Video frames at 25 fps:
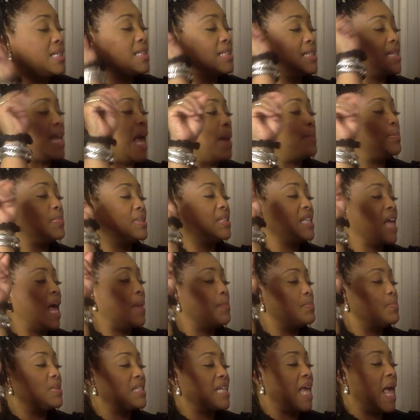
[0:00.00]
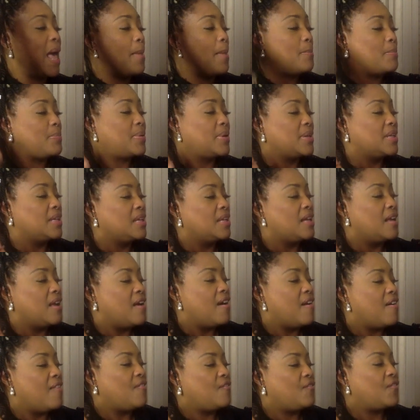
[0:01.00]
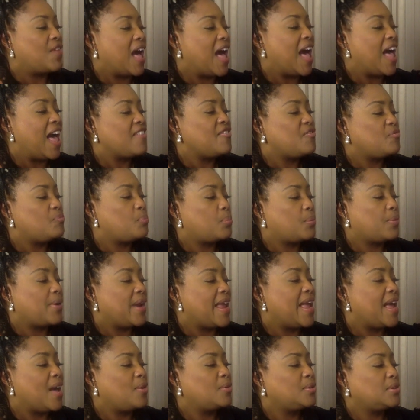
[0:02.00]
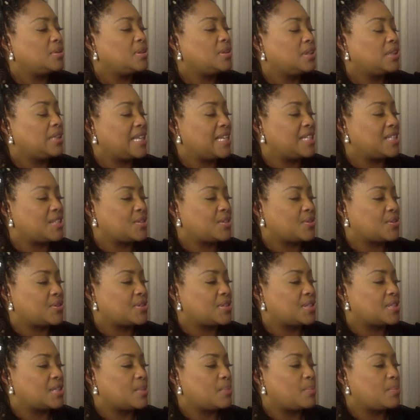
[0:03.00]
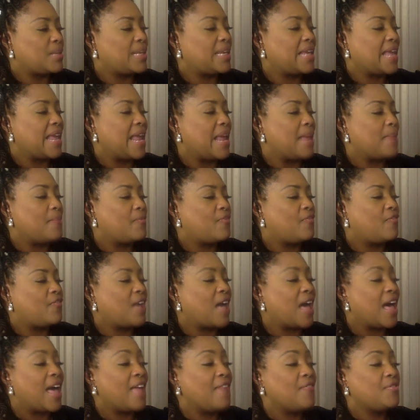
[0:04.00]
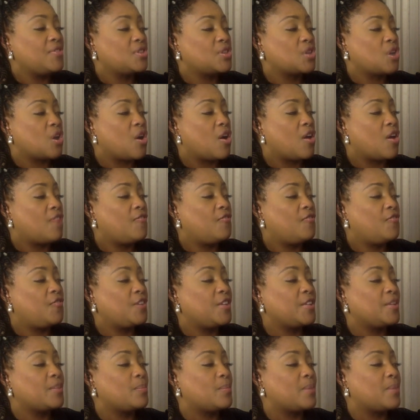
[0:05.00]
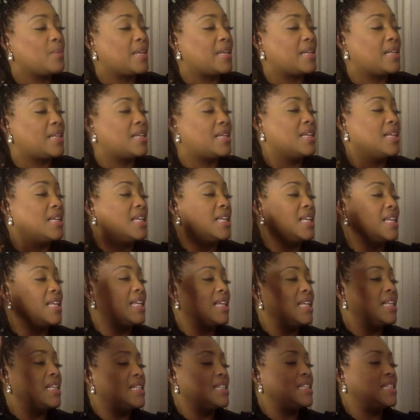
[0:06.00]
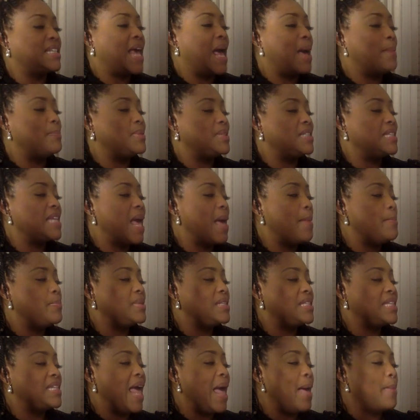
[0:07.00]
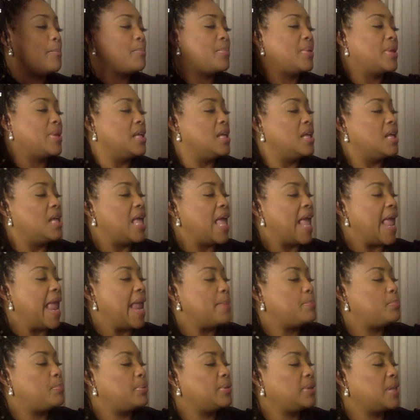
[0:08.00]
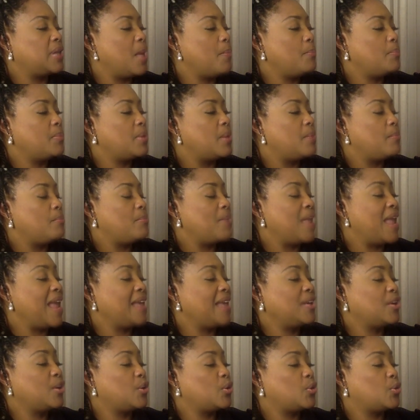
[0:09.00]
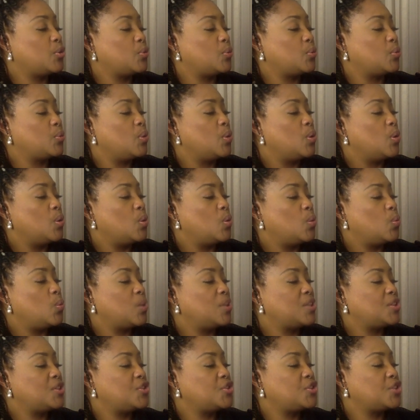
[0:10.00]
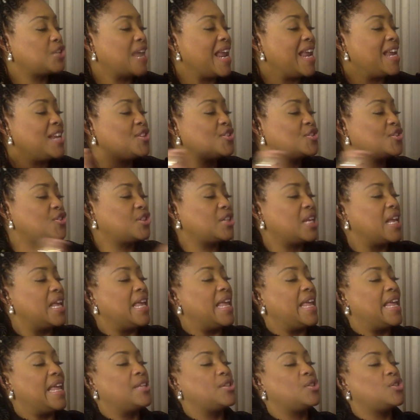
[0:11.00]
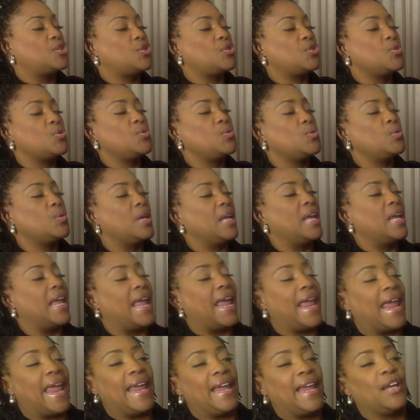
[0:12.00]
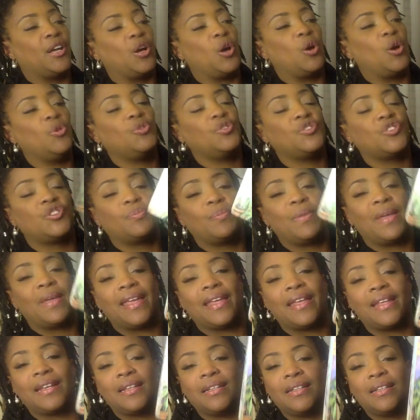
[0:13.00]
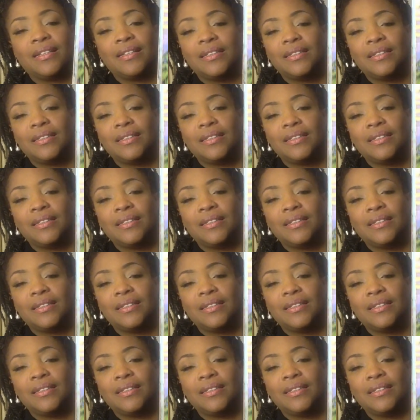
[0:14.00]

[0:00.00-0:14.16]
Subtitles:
Tap, tap, tap. Five brown lizards became five tall footmen. Tap, tap, tap. A plump manicure was changed into a coachman.